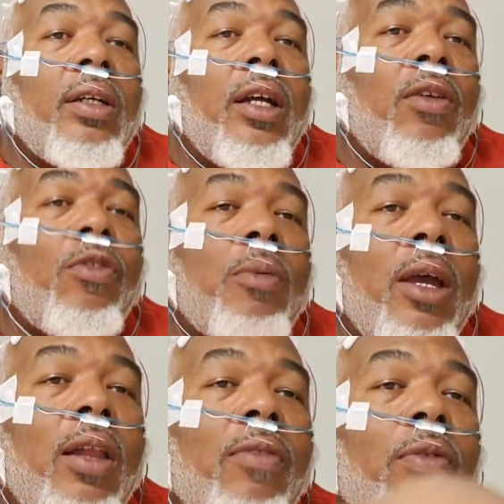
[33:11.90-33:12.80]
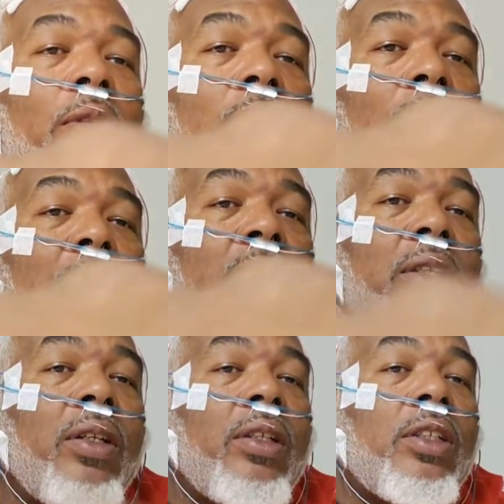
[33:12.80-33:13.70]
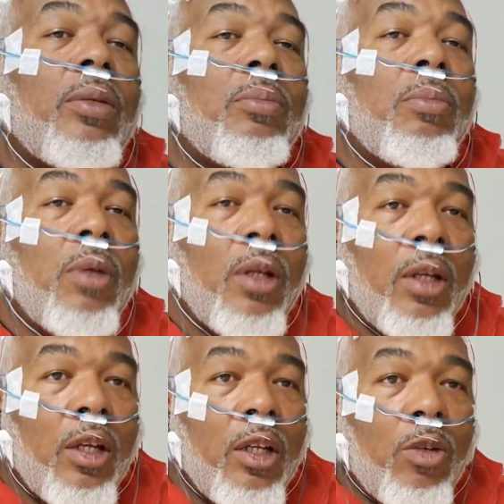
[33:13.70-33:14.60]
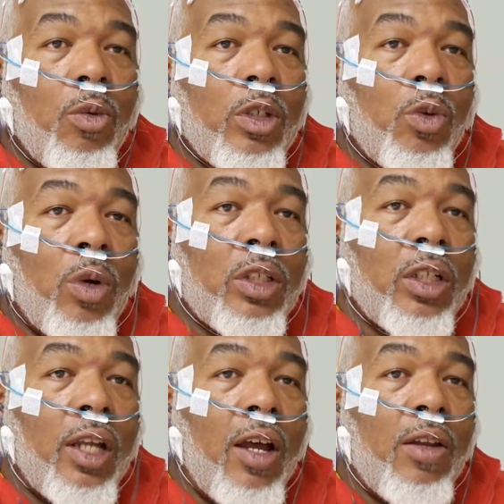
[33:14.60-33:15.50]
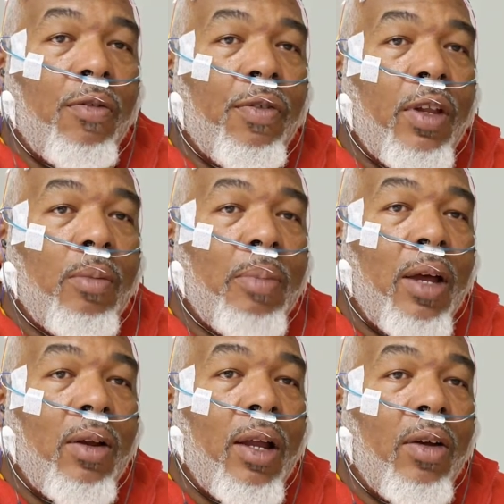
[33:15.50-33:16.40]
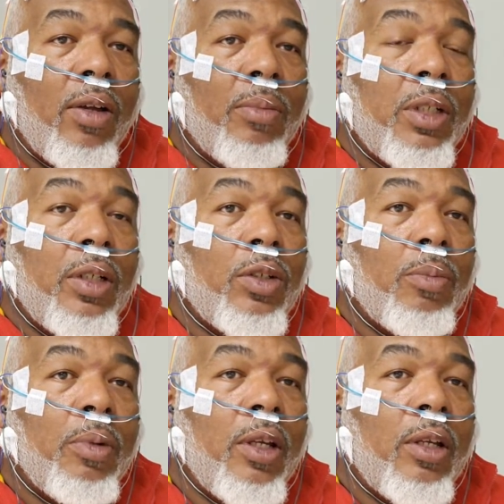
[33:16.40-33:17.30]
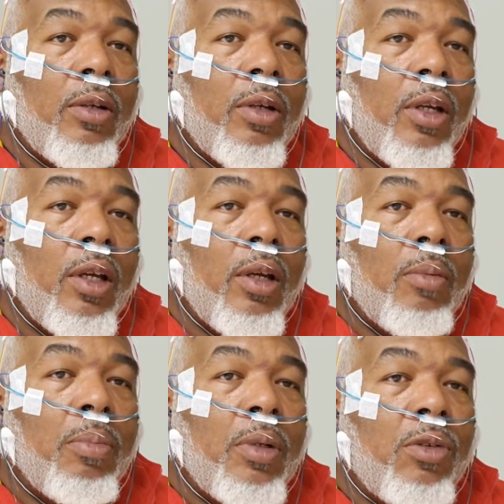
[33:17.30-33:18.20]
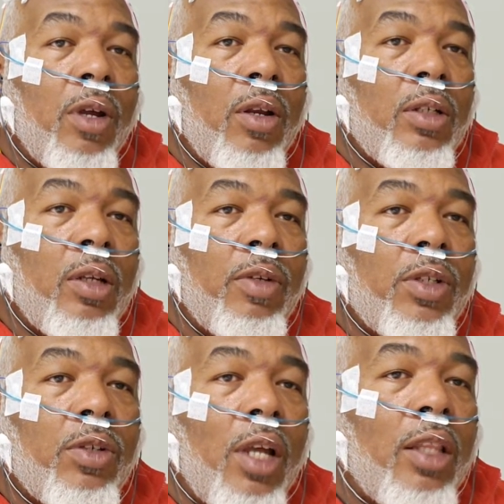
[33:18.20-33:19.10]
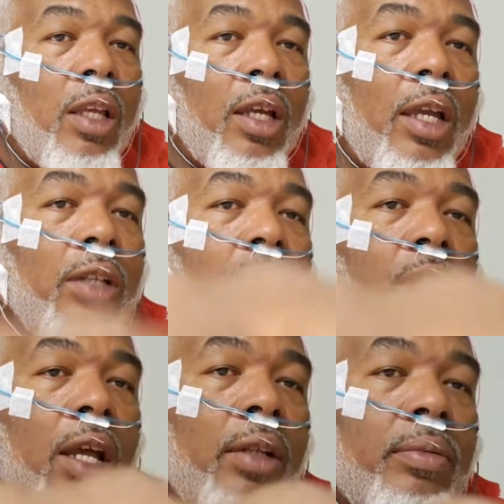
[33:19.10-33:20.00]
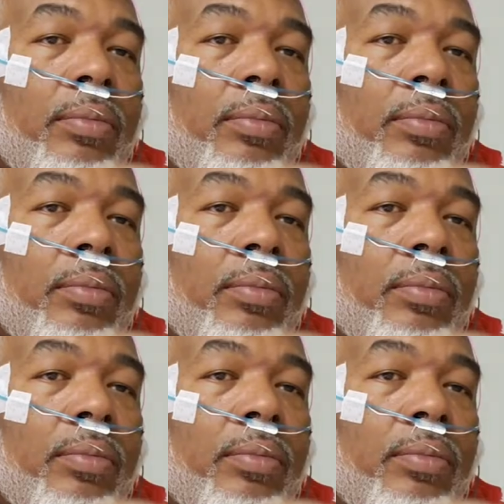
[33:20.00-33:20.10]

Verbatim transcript: Hello from California. I'm stealing some one's question. How do you feel about how MCs are being portrayed on TV shows? I think I answered that.